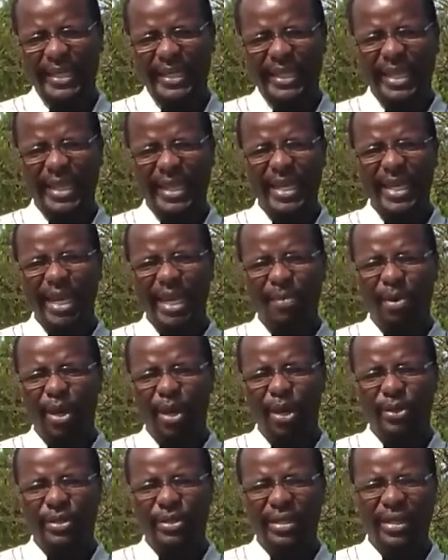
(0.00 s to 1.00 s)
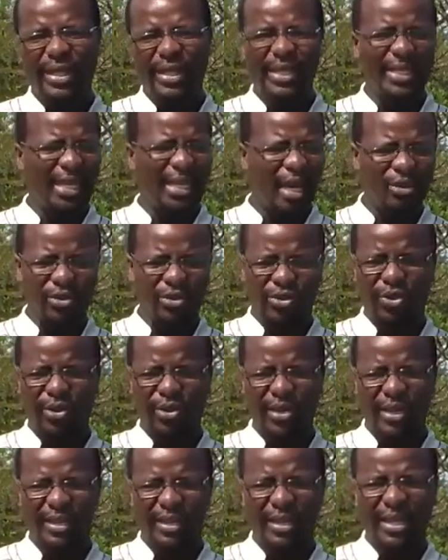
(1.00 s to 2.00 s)
think about the
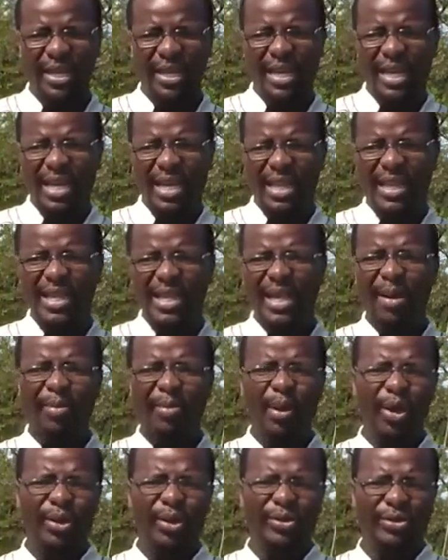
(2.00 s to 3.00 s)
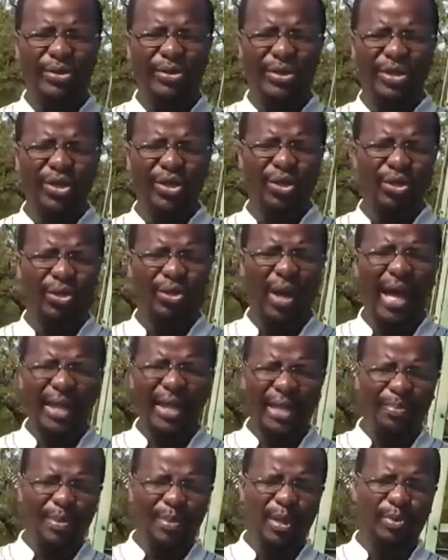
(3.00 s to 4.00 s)
downtrodden, think about,
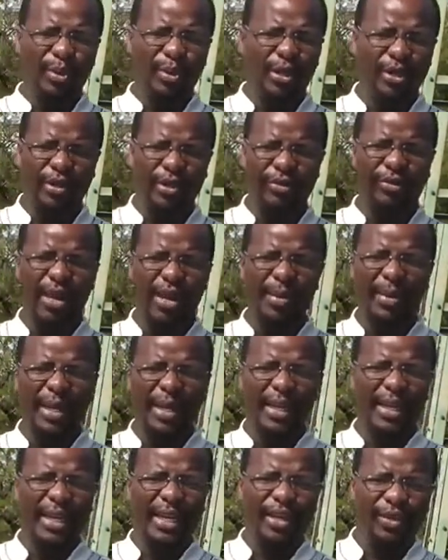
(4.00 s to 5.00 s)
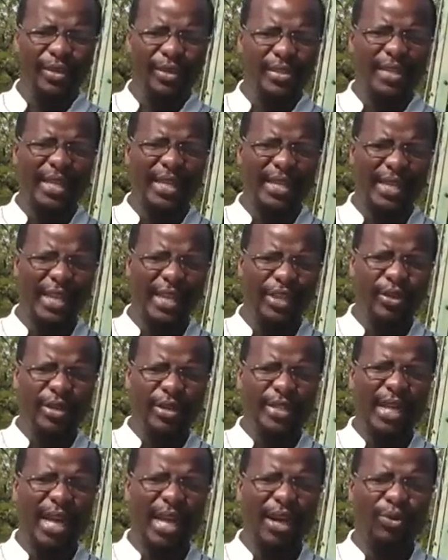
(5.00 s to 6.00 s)
other people in your family, in your city, in your
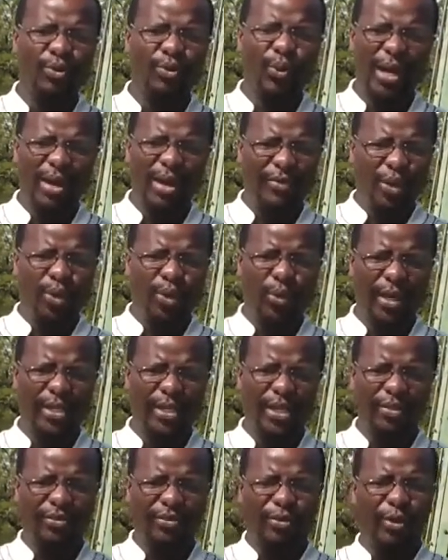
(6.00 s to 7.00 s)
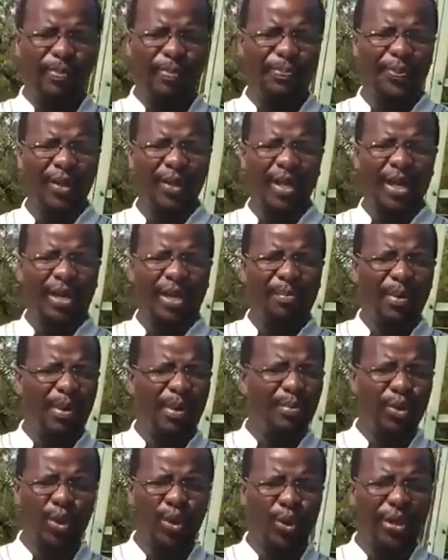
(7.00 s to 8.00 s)
town, wherever you're watching from.
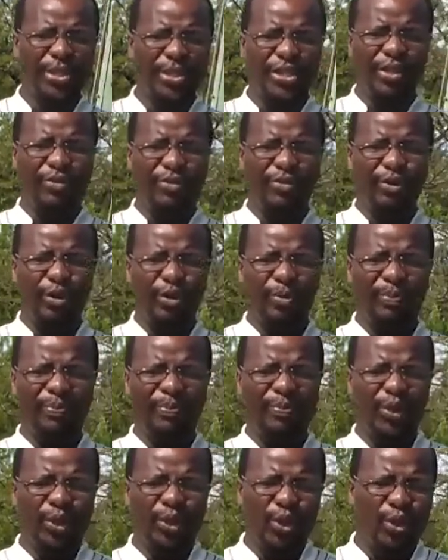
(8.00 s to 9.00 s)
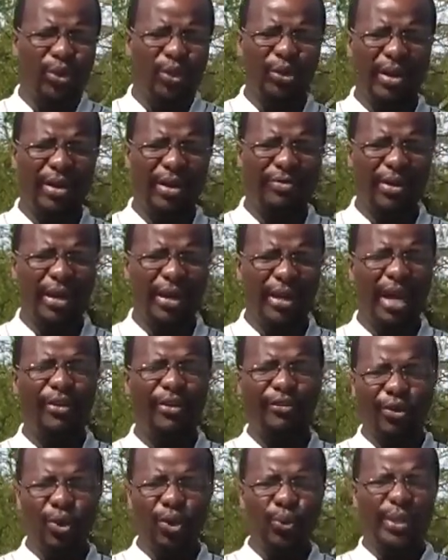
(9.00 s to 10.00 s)
Maybe you're watching from, a very
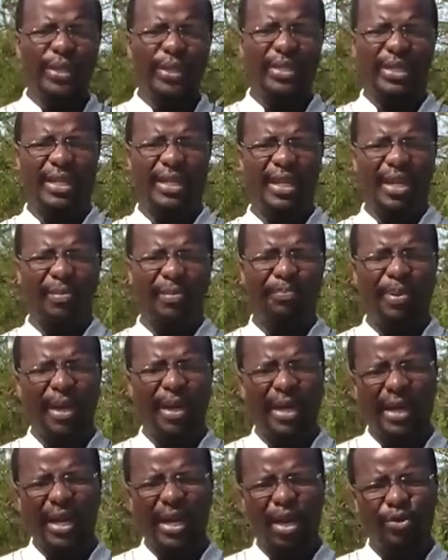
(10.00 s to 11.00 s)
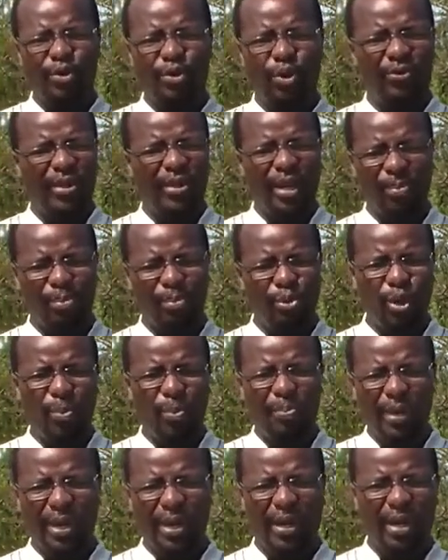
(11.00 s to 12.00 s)
affluent background or very poor
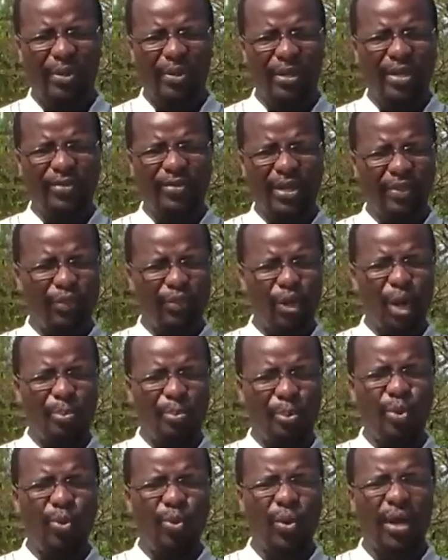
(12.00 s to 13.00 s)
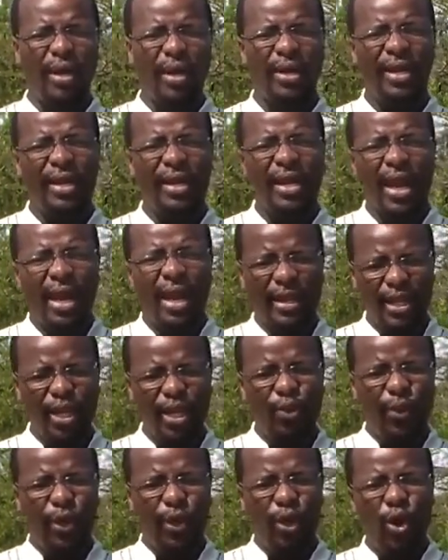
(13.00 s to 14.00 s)
background. Even if you are poor, I
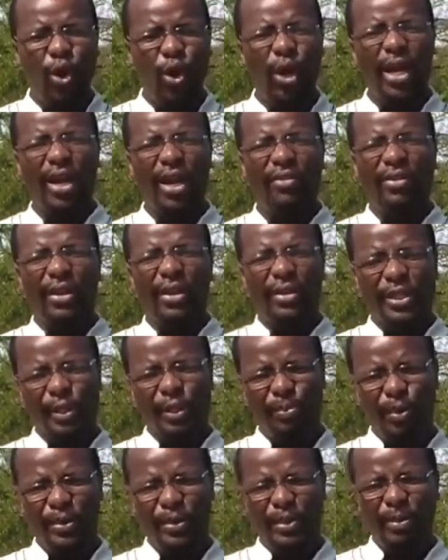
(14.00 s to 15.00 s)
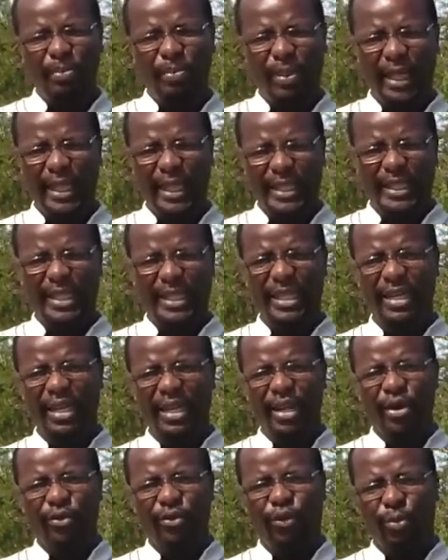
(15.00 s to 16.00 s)
think we all have a responsibility
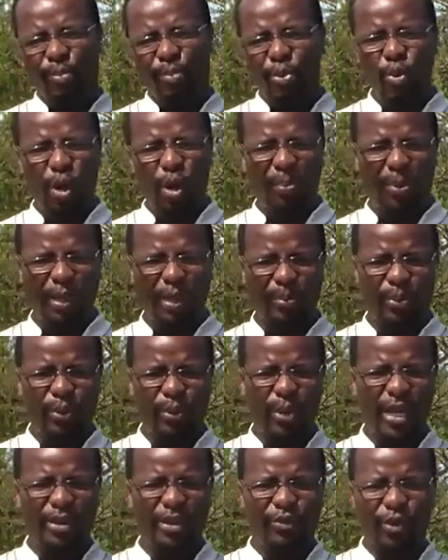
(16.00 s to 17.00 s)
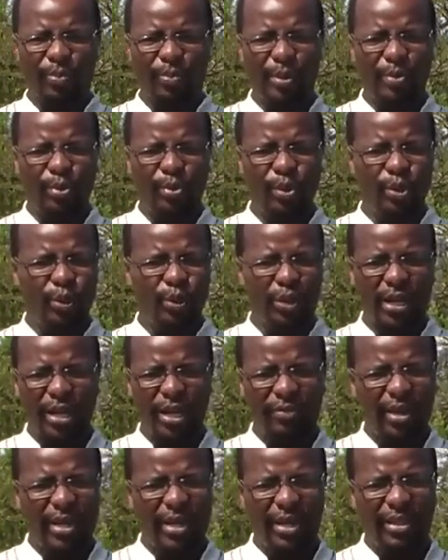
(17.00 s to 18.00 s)
for poor people and for people who don't
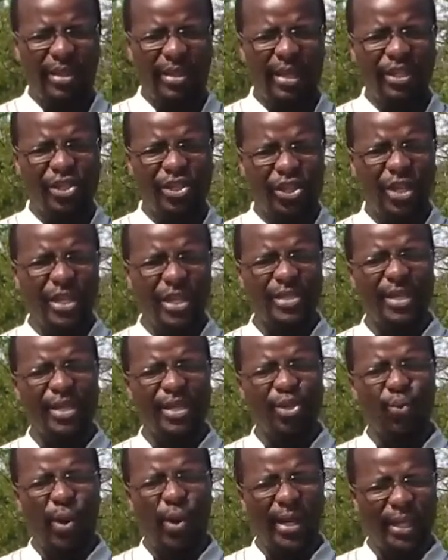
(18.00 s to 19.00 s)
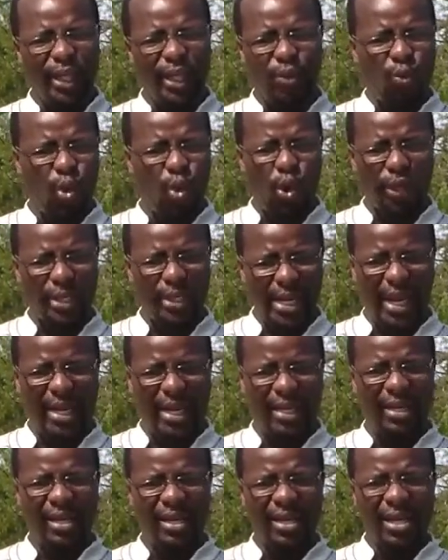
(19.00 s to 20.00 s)
have anything. Jesus wanted water,
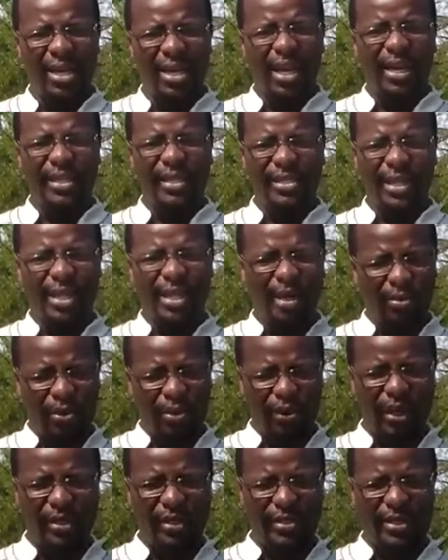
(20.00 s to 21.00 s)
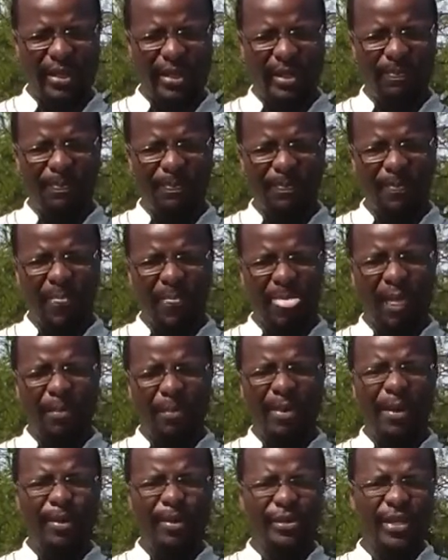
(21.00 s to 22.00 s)
and he said, I'm thirsty.
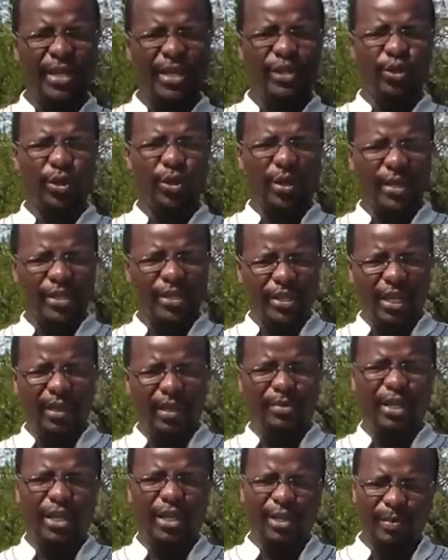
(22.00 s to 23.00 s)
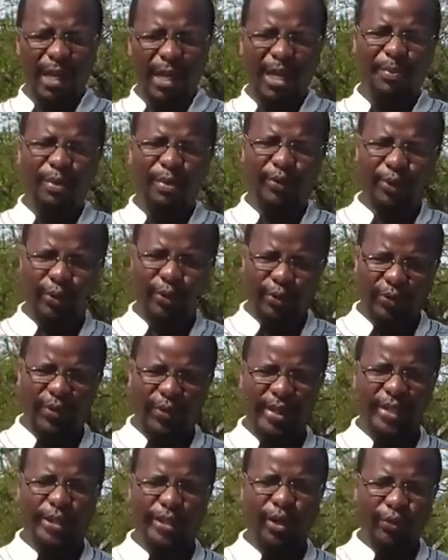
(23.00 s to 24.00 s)
Bible says, so the scriptures may be
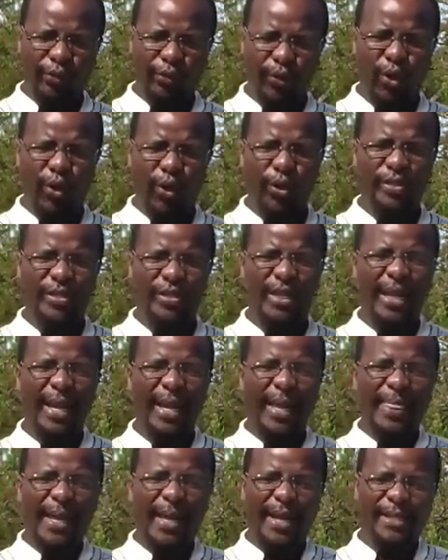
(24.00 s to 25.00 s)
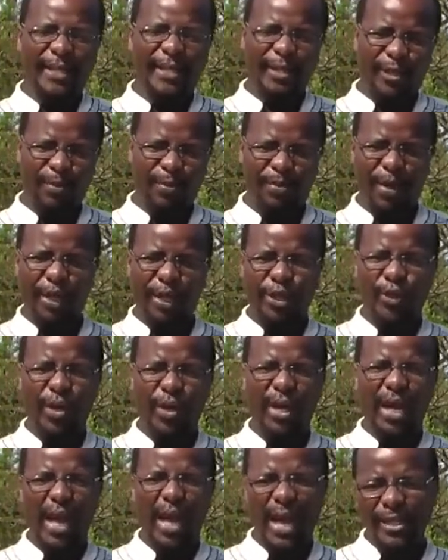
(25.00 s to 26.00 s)
fulfilled. Of course, that is a
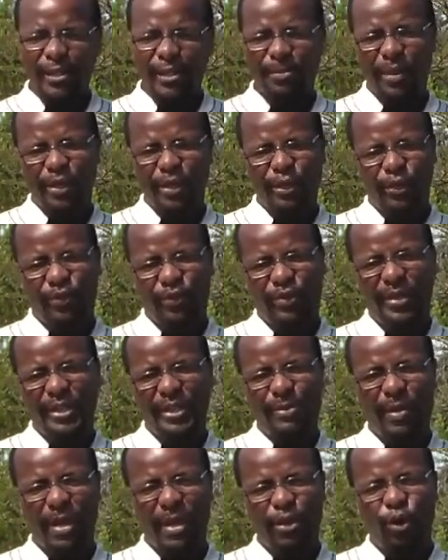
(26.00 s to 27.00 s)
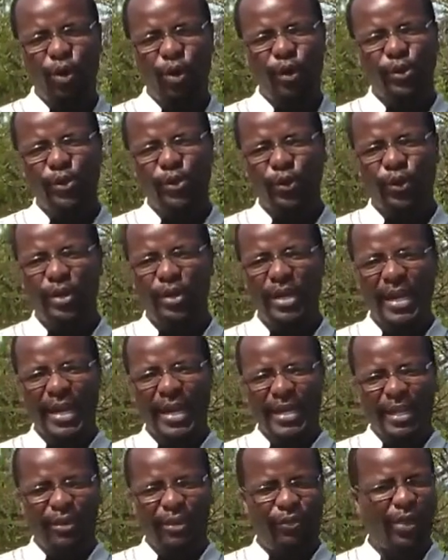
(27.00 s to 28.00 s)
spiritual aspect of things, but also
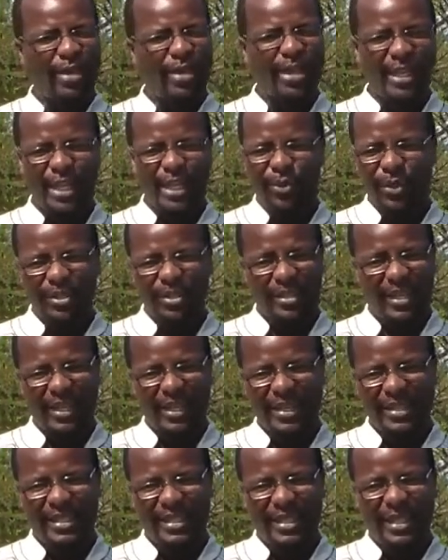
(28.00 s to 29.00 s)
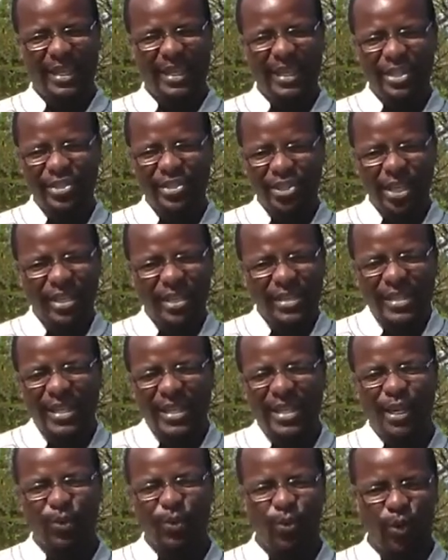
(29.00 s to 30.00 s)
the fact that he was thirsty. He just
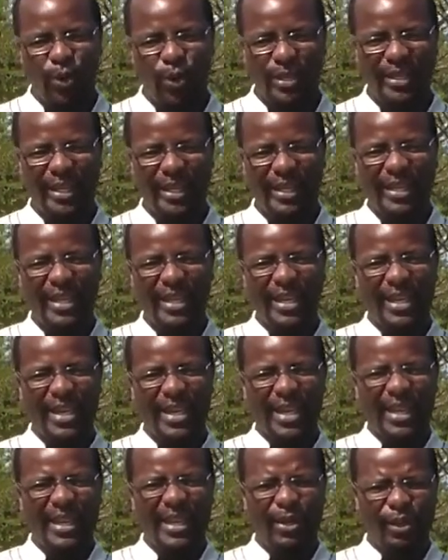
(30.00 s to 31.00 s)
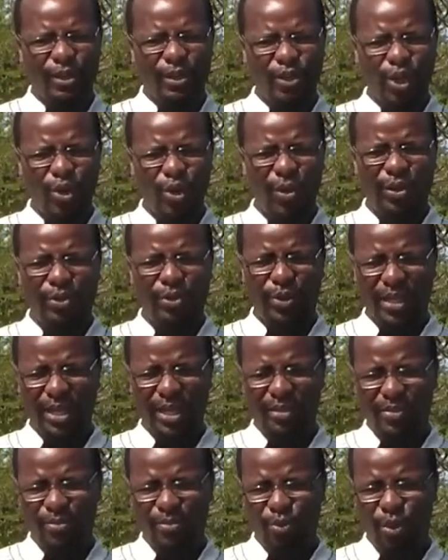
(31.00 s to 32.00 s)
needed water, and there was no one to
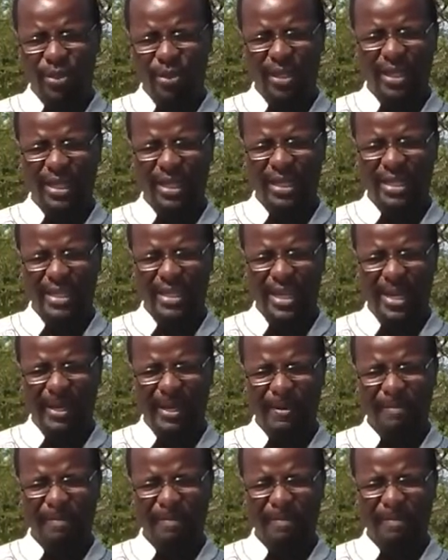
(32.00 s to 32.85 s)
give him water that day.